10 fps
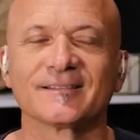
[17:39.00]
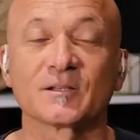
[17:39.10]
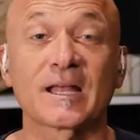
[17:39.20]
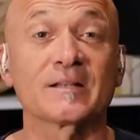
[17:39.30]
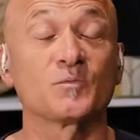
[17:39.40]

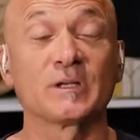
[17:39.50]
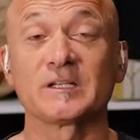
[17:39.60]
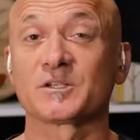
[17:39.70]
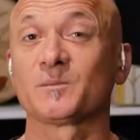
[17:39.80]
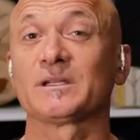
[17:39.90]
So that
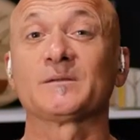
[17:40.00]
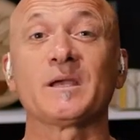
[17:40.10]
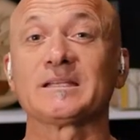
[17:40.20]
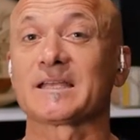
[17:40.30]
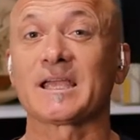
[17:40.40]
really should be
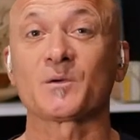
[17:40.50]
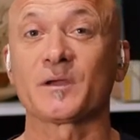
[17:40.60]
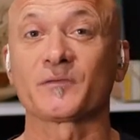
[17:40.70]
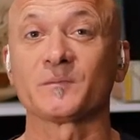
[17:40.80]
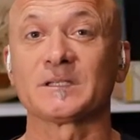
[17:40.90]
the main
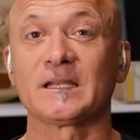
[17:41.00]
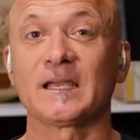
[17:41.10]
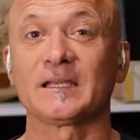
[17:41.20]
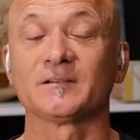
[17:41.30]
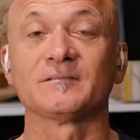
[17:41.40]
takeaway from
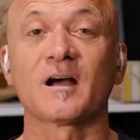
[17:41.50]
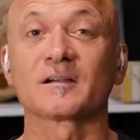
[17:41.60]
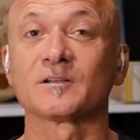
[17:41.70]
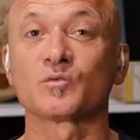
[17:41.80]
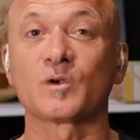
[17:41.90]
today. You're
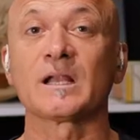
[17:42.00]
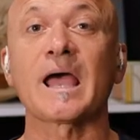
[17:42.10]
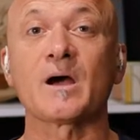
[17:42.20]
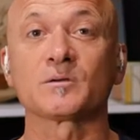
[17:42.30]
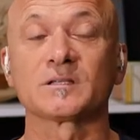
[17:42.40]
not going to
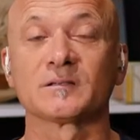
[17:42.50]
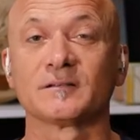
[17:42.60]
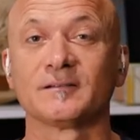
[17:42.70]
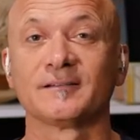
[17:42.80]
run out